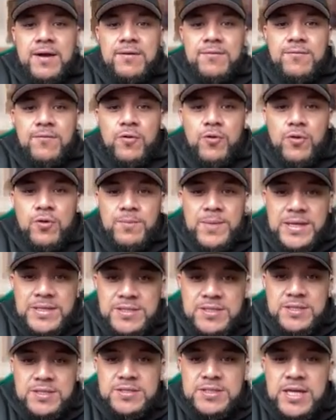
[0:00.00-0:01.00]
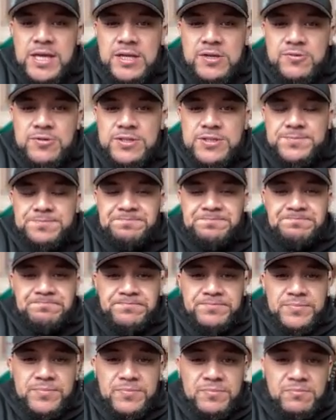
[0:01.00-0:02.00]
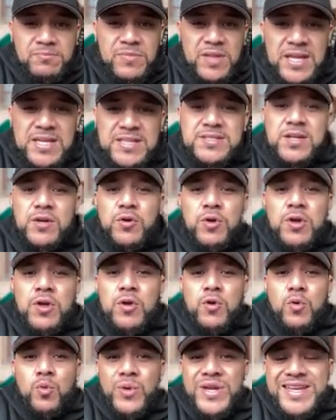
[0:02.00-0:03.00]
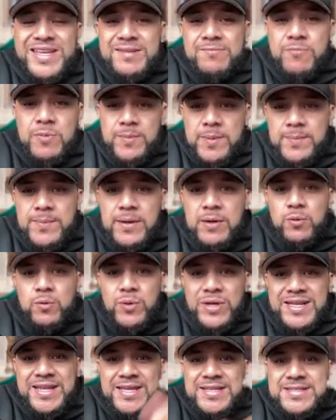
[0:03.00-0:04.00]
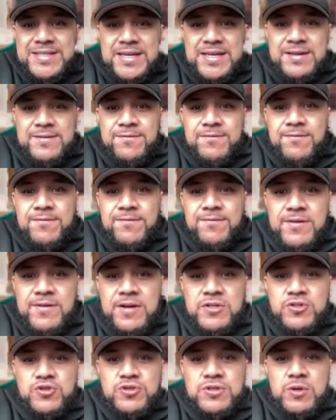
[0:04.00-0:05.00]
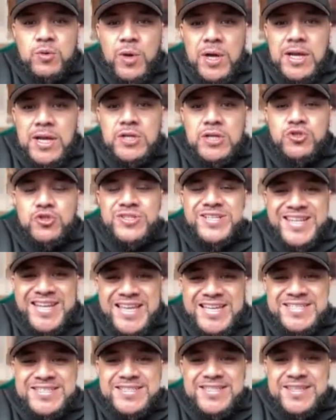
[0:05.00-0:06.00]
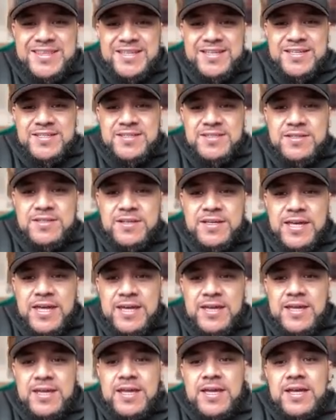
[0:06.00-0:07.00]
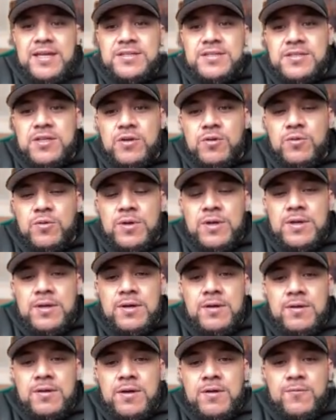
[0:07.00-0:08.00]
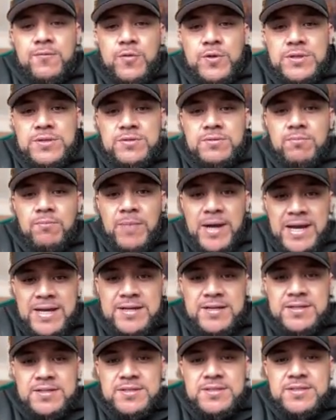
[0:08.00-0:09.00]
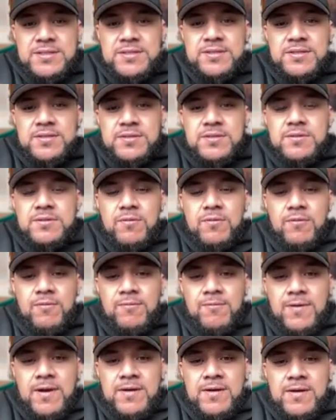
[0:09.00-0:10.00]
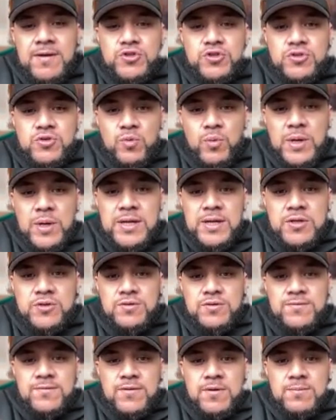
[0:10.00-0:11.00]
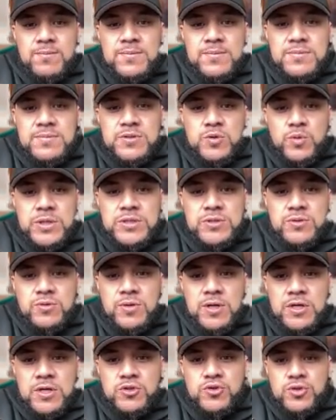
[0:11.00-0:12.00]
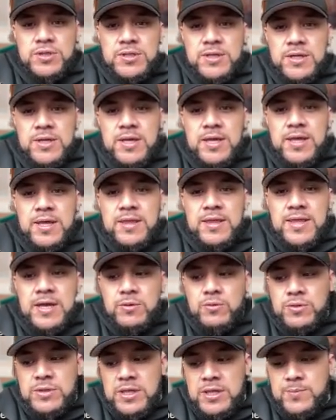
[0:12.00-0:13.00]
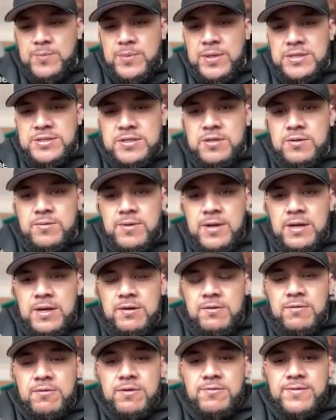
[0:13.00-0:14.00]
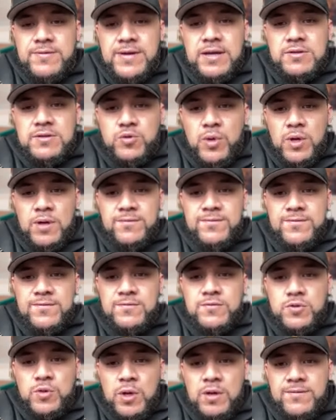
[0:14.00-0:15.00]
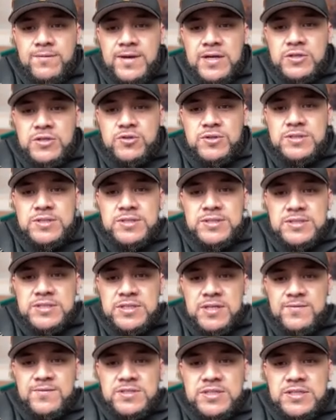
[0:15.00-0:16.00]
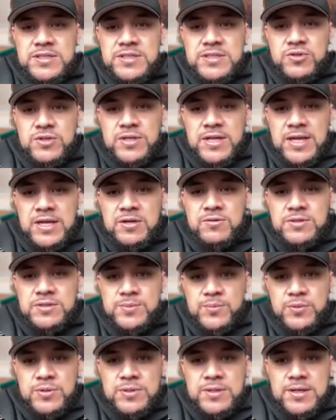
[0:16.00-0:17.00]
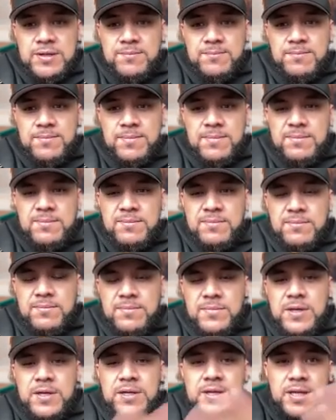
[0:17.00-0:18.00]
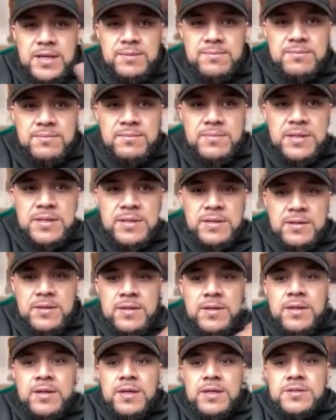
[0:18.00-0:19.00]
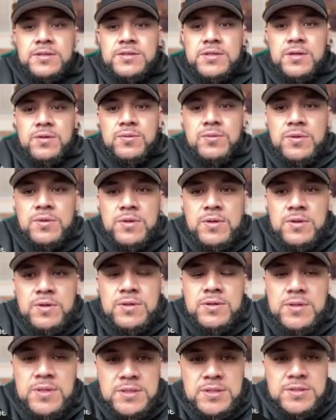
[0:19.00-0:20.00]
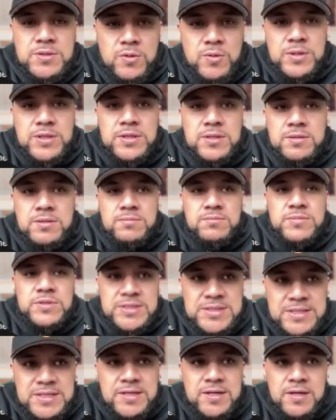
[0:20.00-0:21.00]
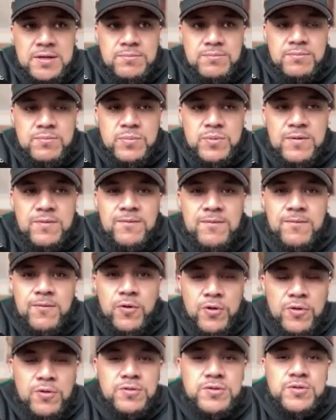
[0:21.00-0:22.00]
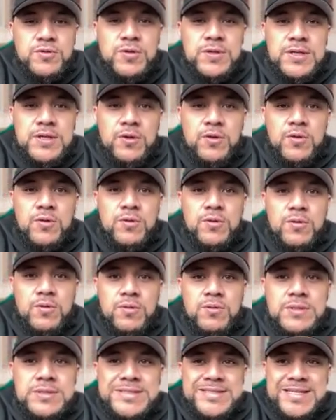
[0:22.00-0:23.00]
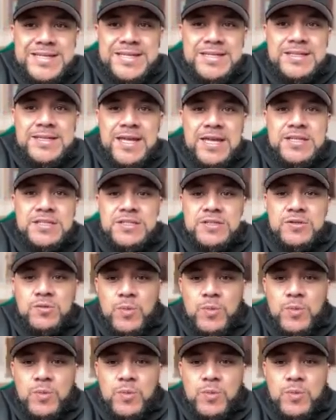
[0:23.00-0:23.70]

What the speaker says: for her maintenance calories. And so we need to eat 500 to 100 less than this, okay? And so if we minus 500 to 100 from 2,200, that will keep us at around 1,200 to 1,700 calories per day, okay? And so this queen, Cena, for her to hit her 10 kg